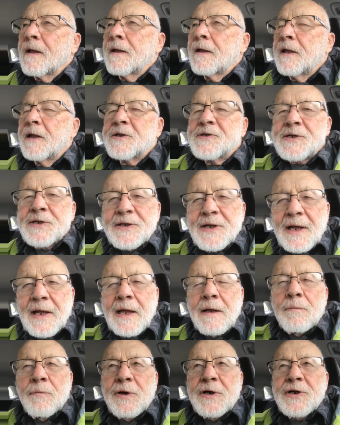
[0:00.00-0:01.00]
it is a day
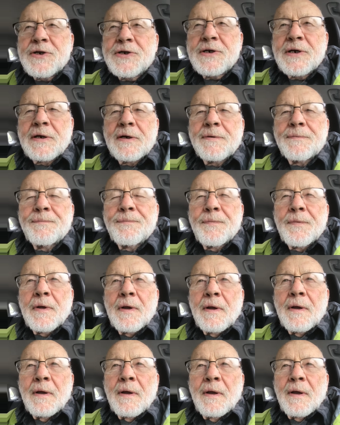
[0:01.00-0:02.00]
in which
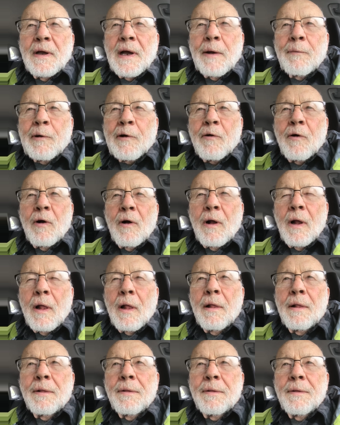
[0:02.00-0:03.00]
I recall
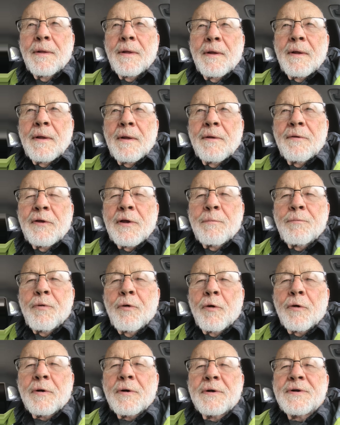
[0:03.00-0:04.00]
the
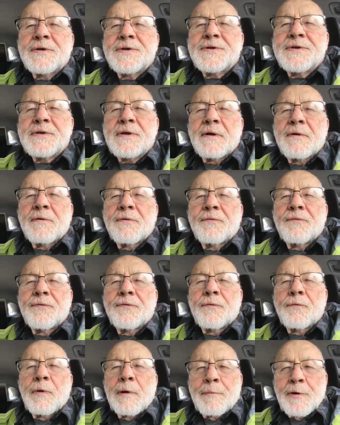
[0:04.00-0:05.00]
importance of
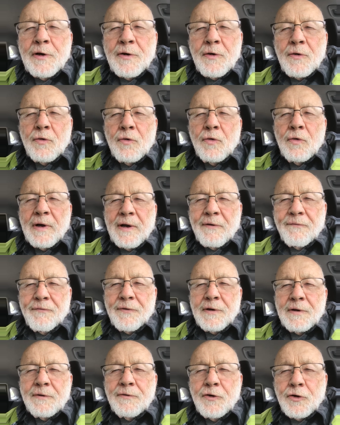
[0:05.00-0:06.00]
women who have
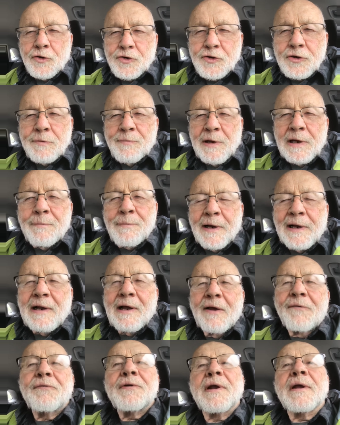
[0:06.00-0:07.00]
nurtured me in my
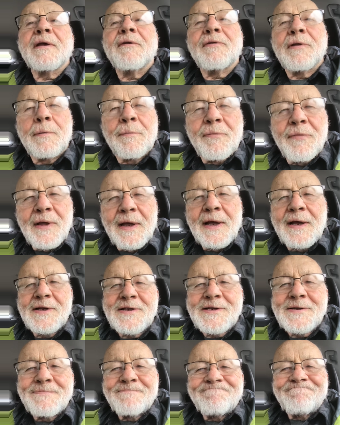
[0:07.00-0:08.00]
life, and I give them
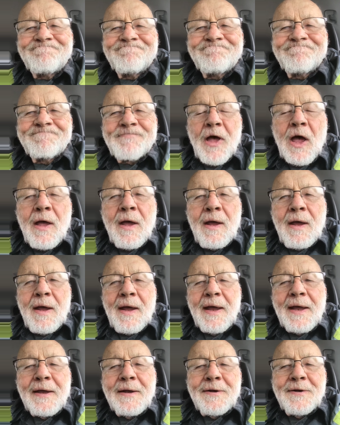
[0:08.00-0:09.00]
thanks.
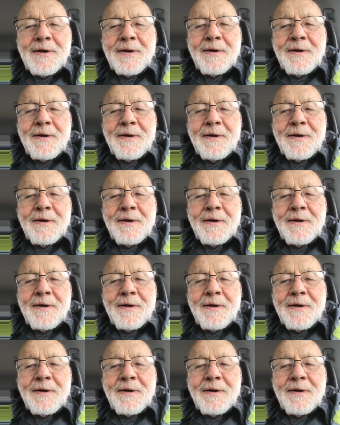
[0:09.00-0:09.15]
And